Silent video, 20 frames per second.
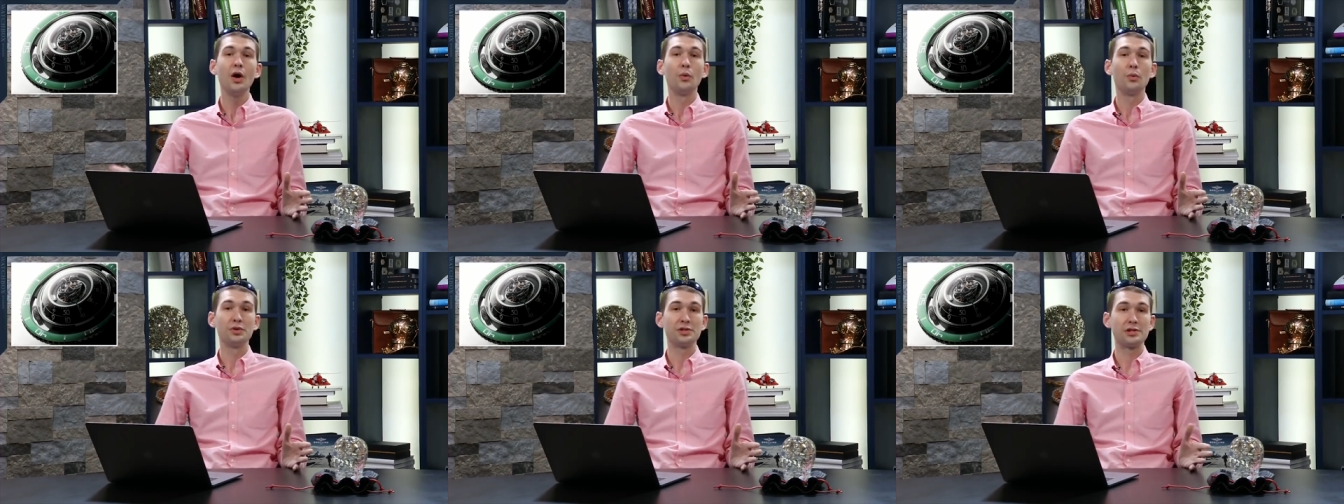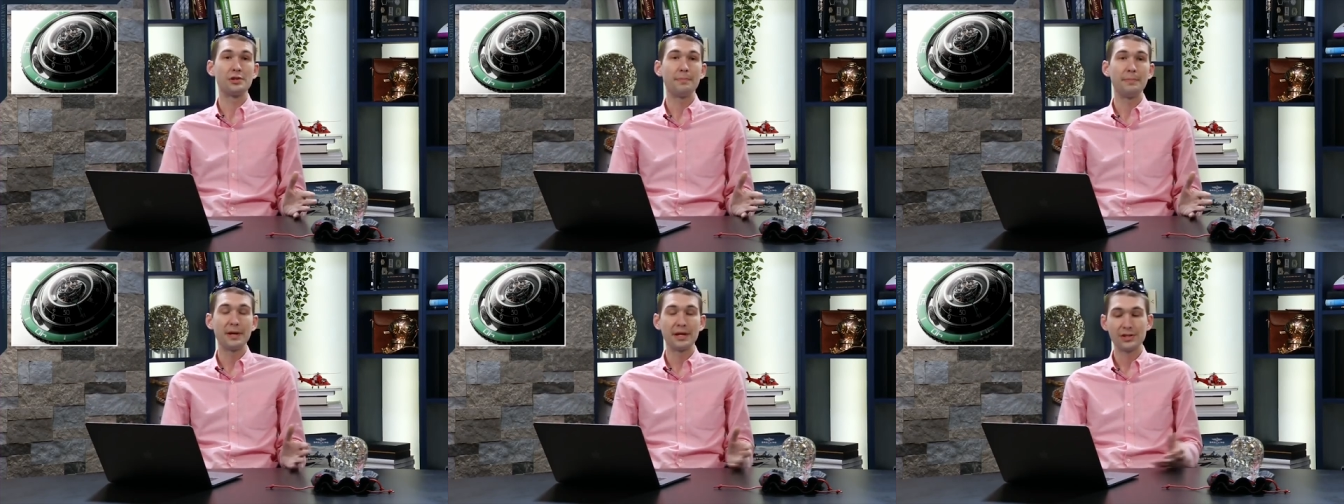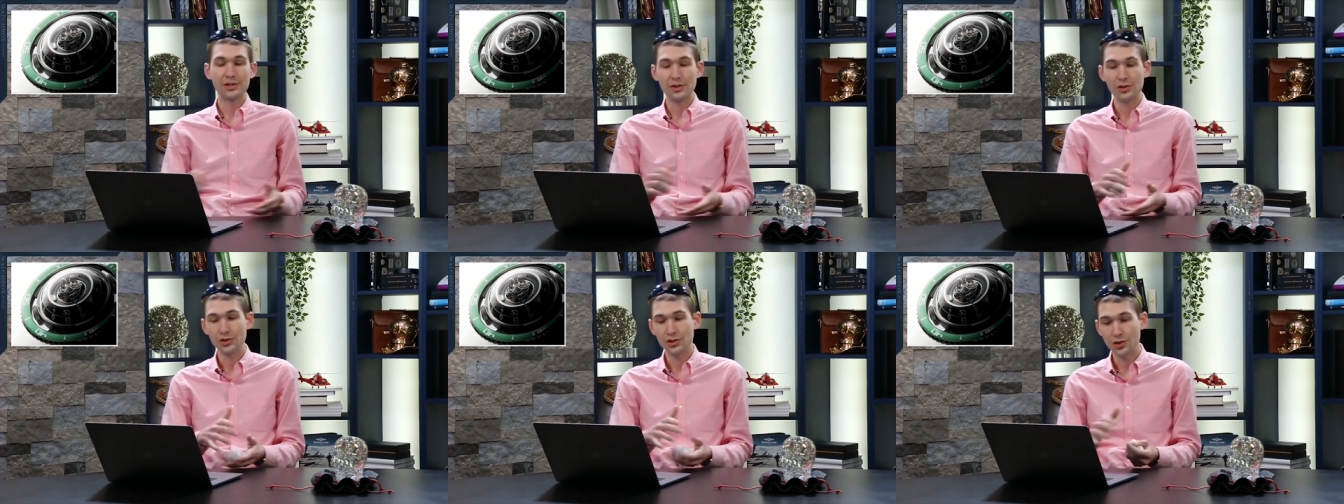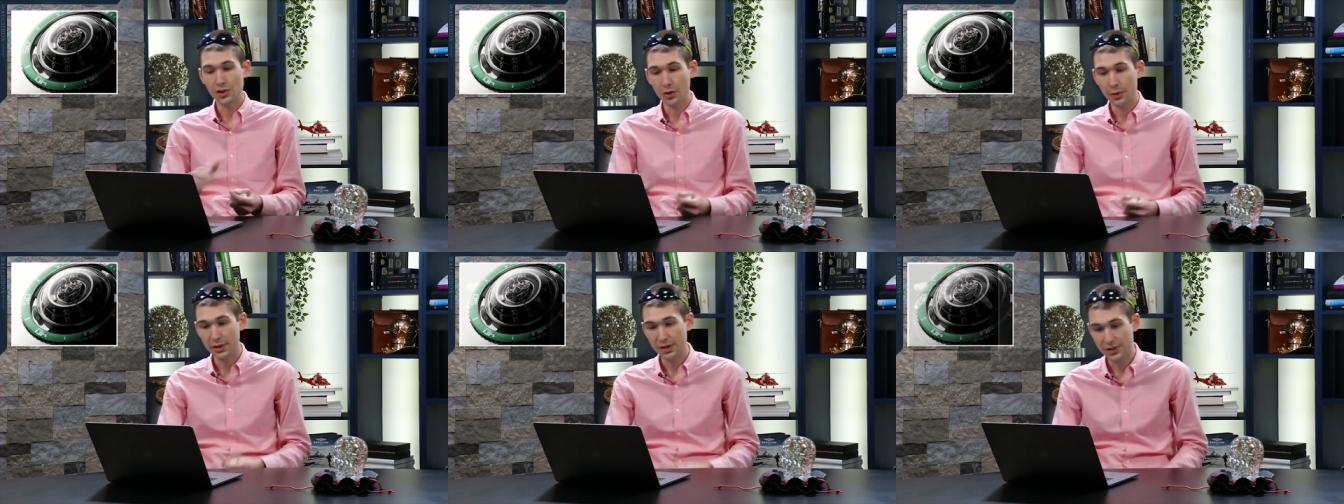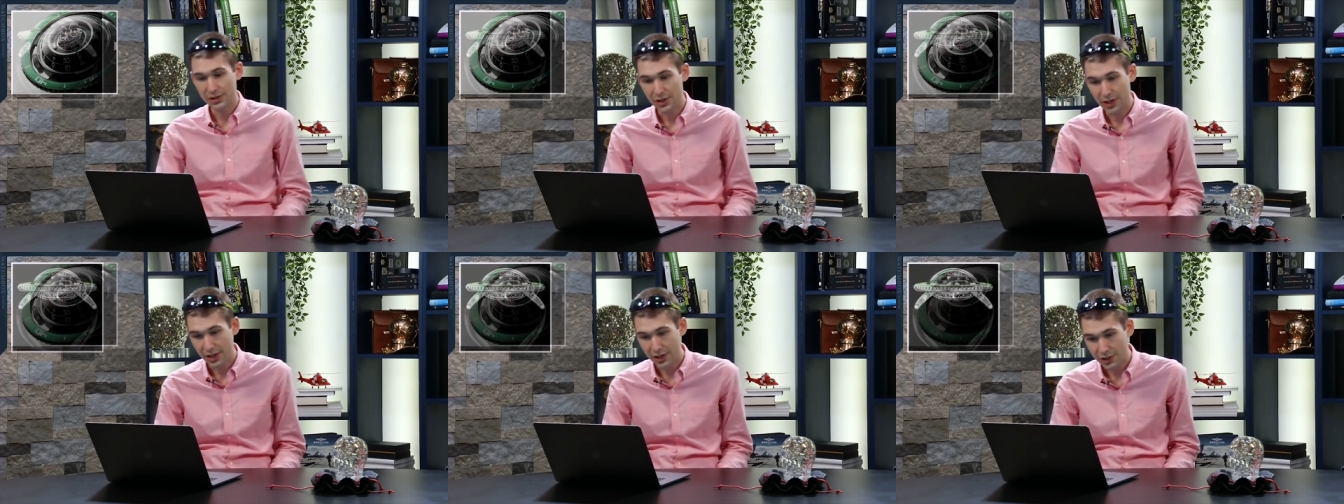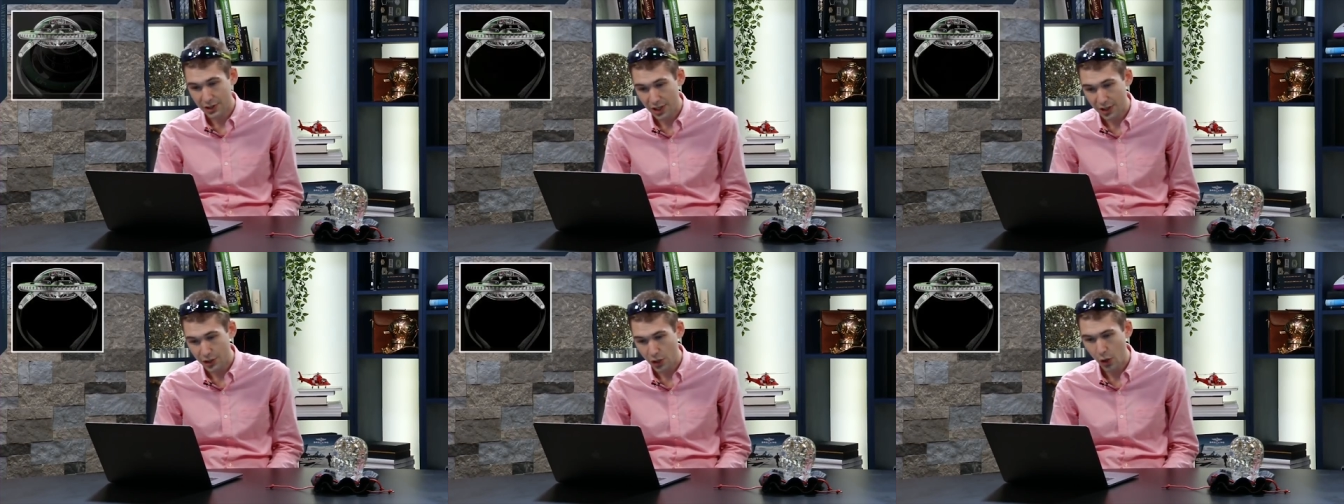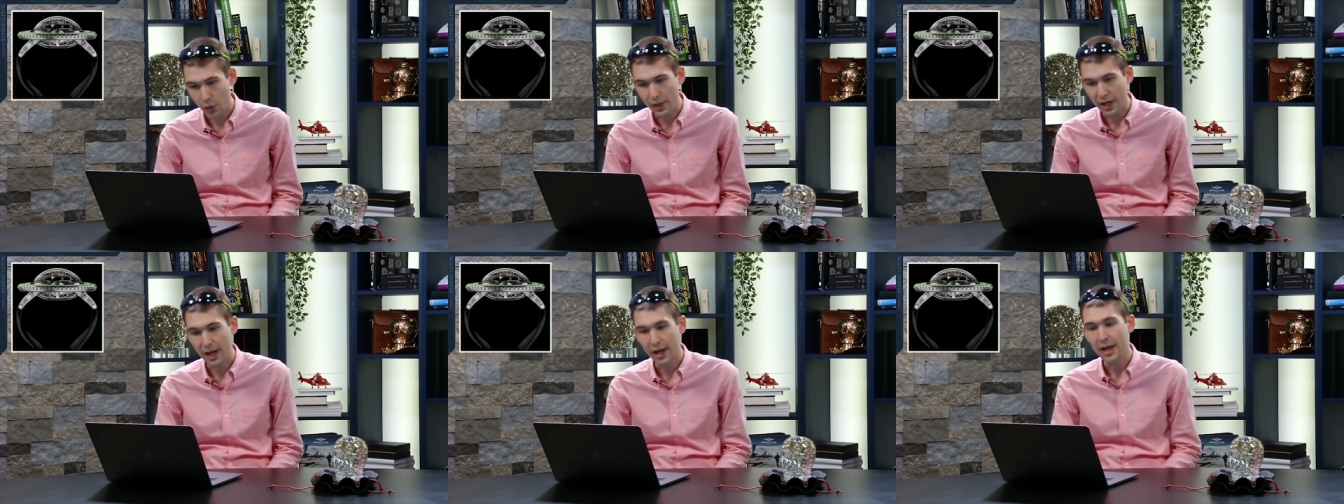was the best in show at SIHH.
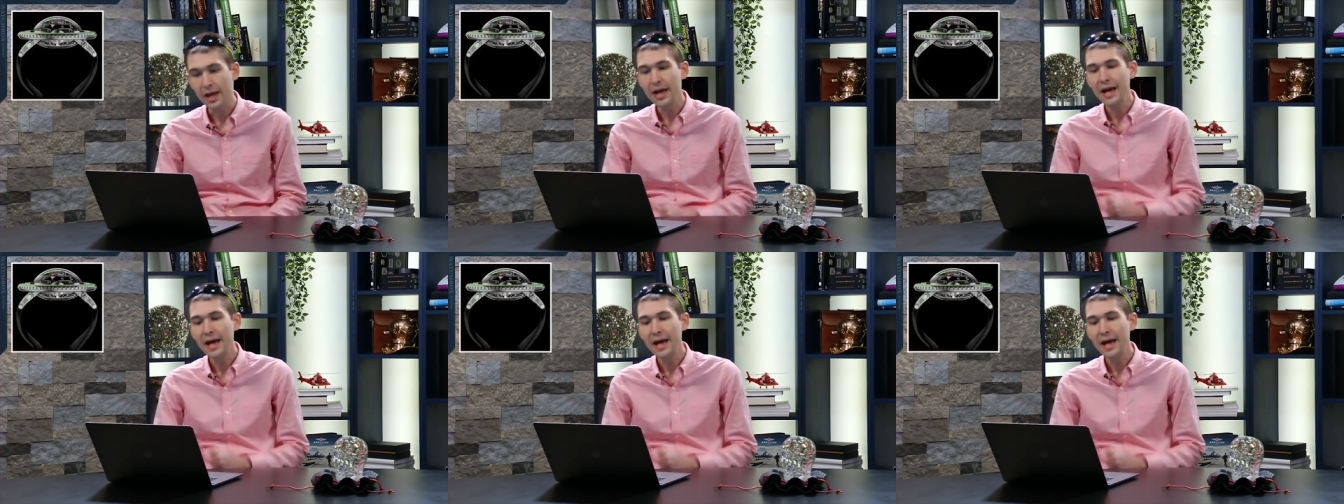Okay,